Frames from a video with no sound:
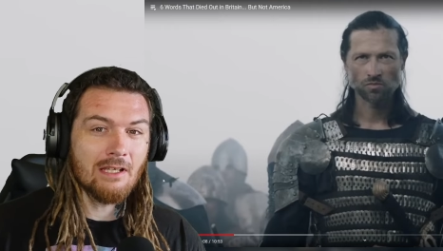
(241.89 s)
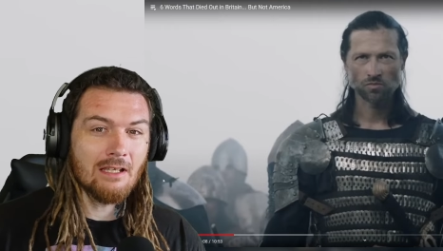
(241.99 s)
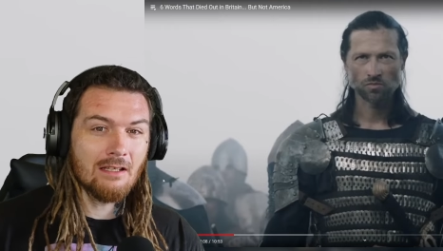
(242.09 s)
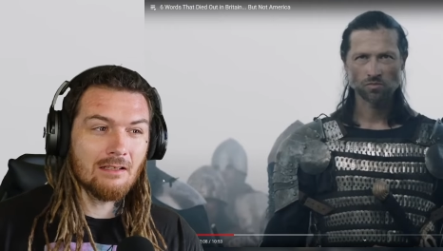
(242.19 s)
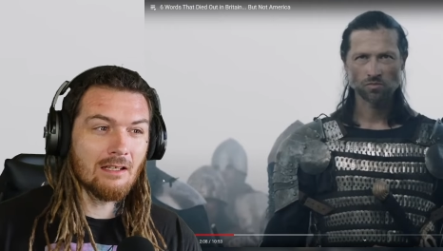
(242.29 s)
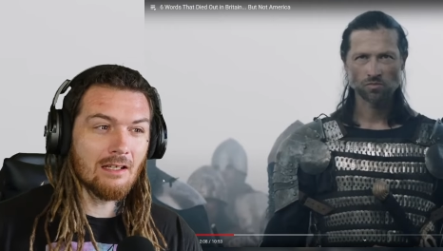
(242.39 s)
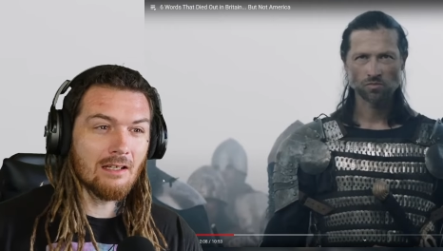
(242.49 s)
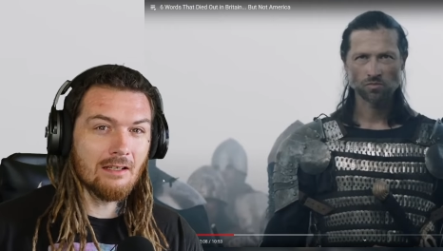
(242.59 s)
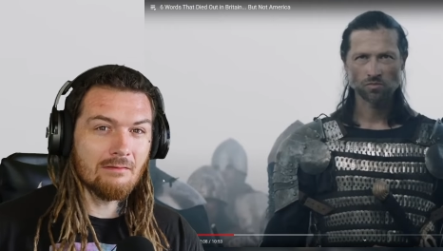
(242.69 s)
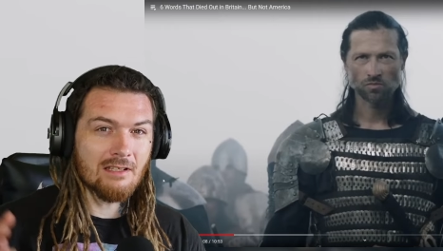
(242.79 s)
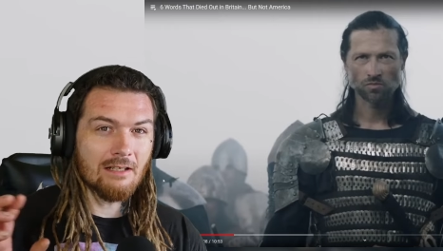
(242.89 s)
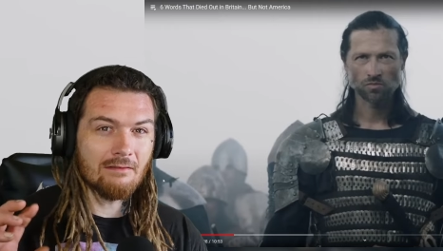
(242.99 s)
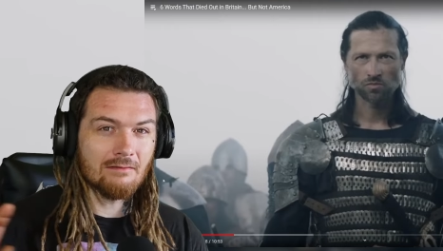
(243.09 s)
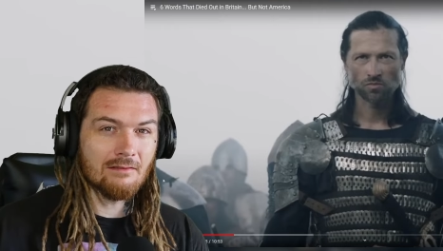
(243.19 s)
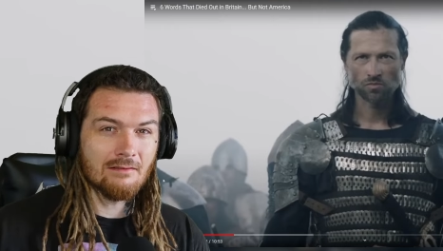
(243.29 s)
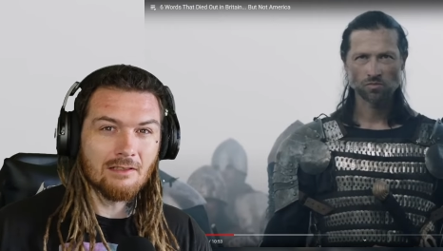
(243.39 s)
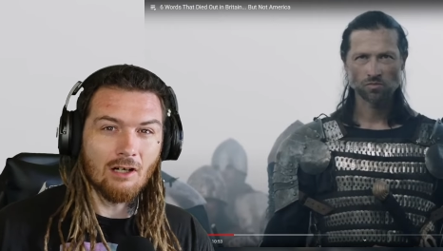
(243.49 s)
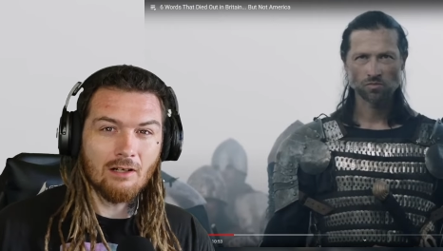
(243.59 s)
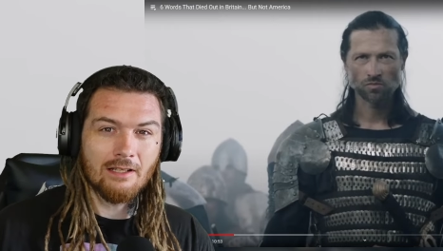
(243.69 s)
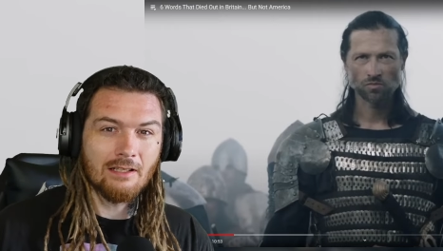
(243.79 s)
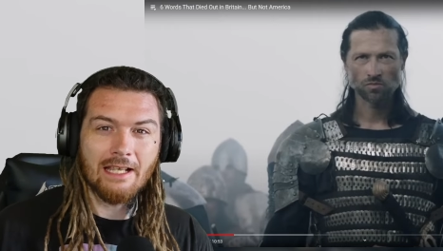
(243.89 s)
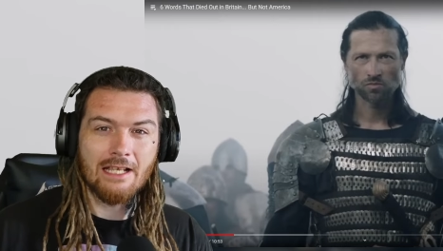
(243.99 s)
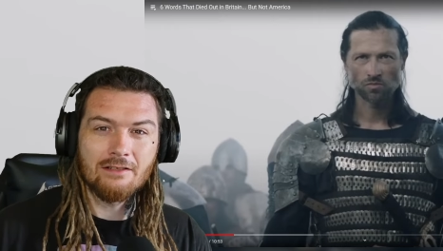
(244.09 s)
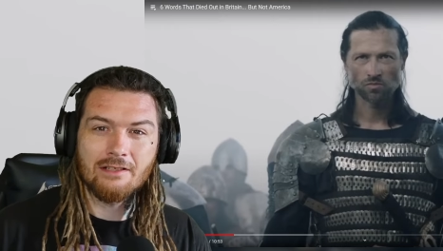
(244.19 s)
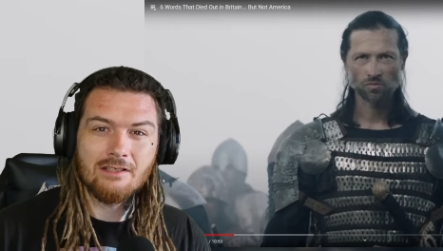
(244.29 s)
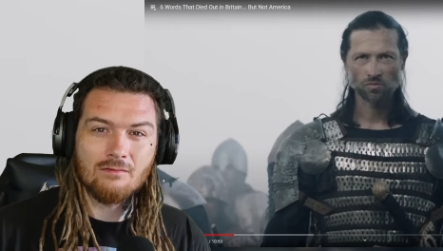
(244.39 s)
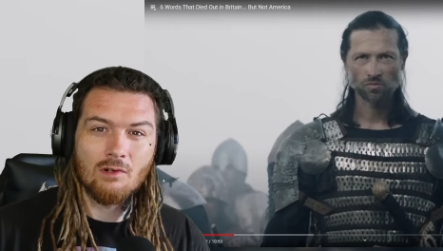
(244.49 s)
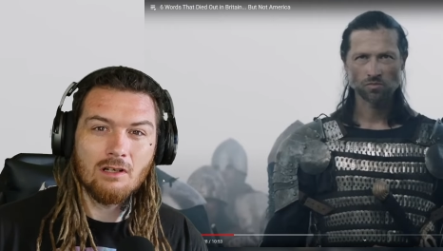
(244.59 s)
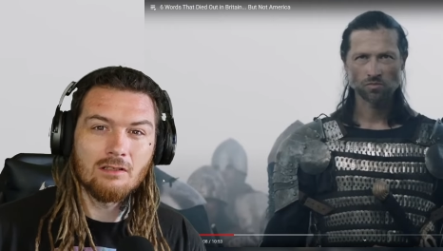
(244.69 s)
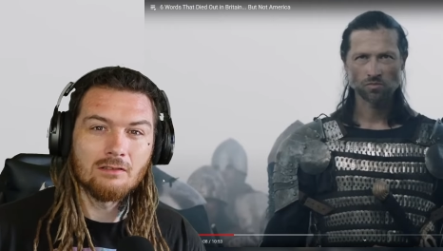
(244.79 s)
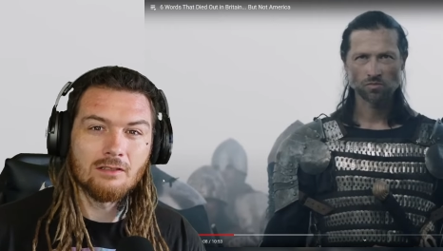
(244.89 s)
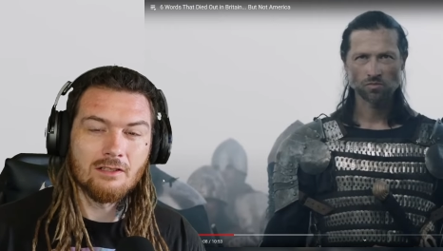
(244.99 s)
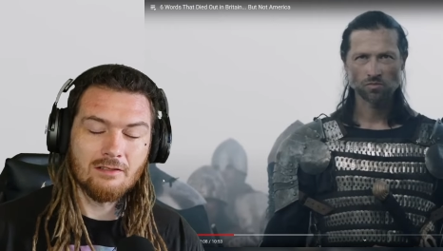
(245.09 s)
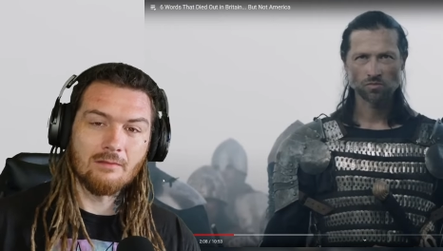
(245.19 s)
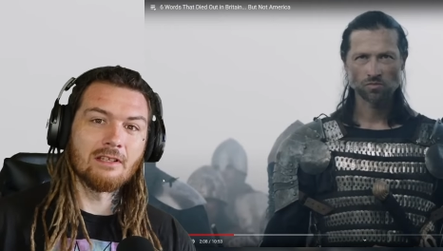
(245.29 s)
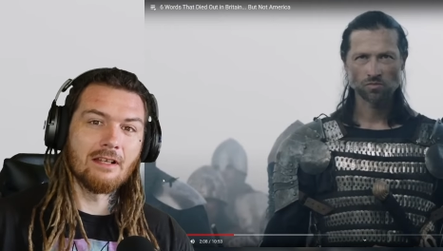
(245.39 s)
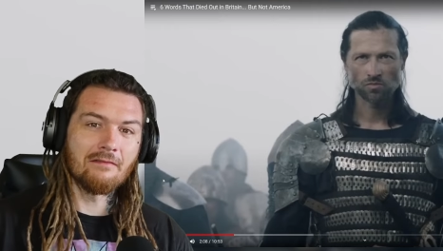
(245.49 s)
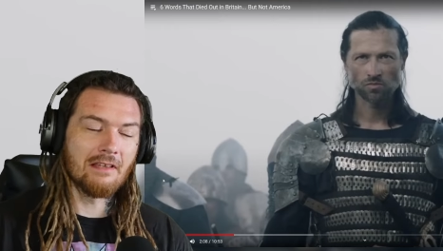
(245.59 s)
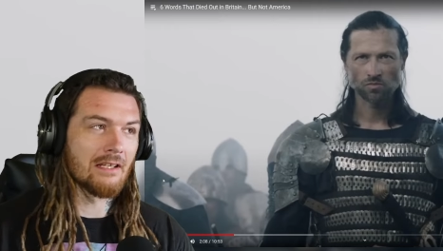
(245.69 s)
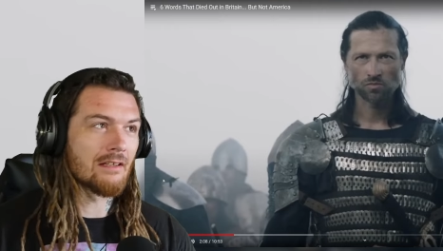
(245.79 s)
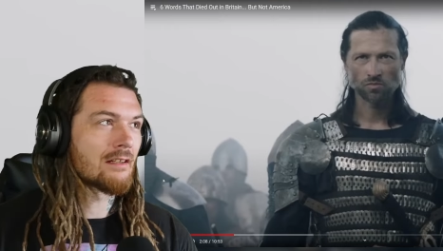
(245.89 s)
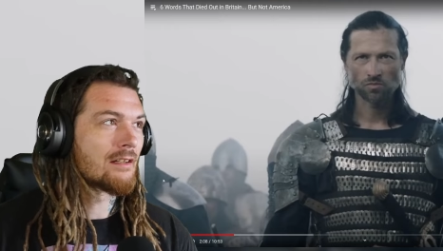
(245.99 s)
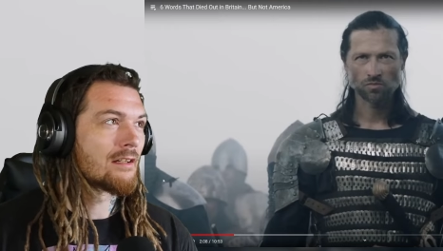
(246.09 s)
Speaker 1: It uh, it was like guarding like Hadrian's Wall or something, I think,